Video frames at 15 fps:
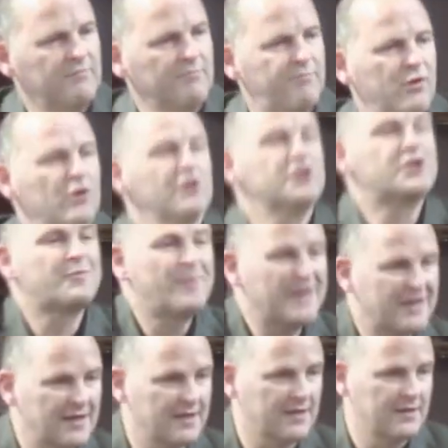Paul is
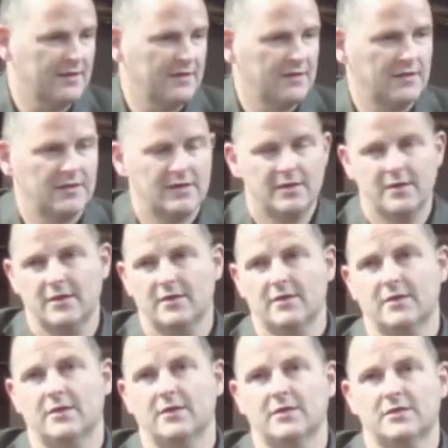speaking to
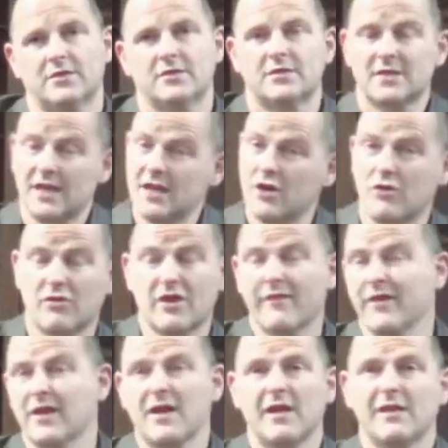Titus, or
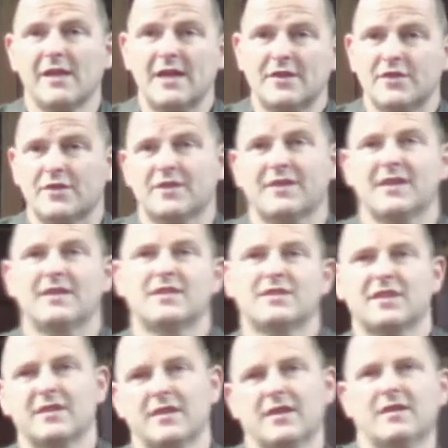giving a letter to Titus,
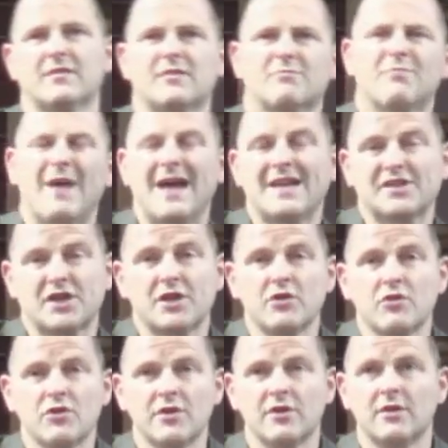and passing
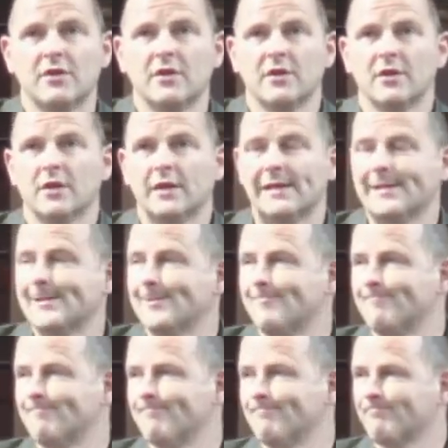on
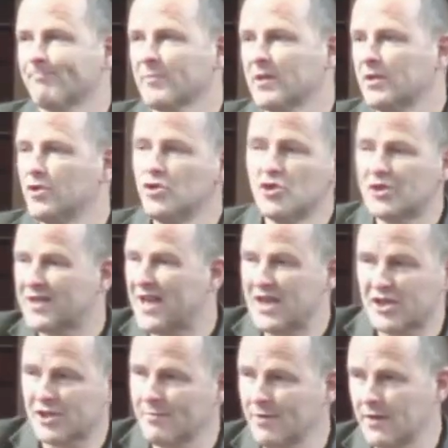New
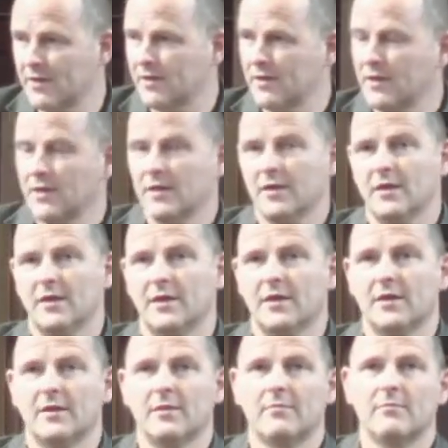Testament
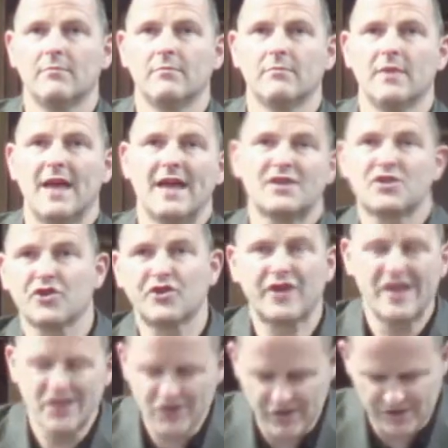
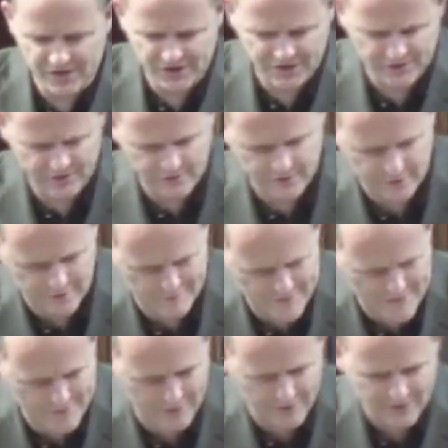exhortations to the
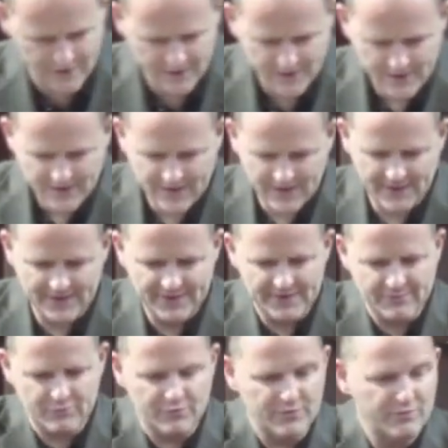people. And
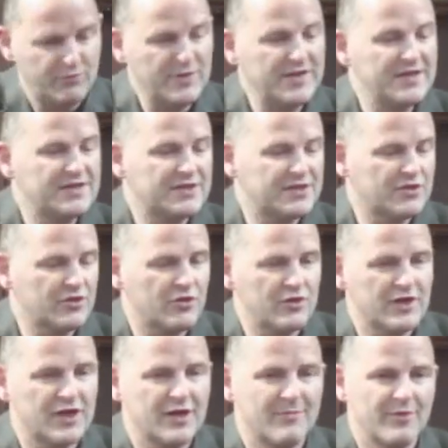when he's
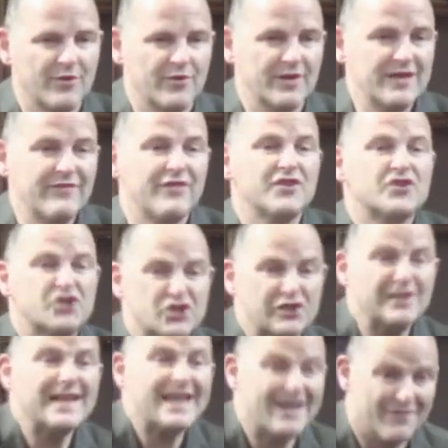talking about even
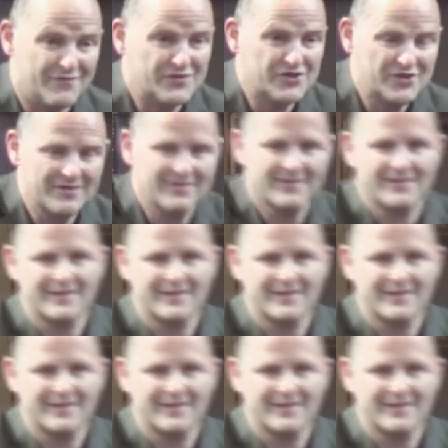slaves,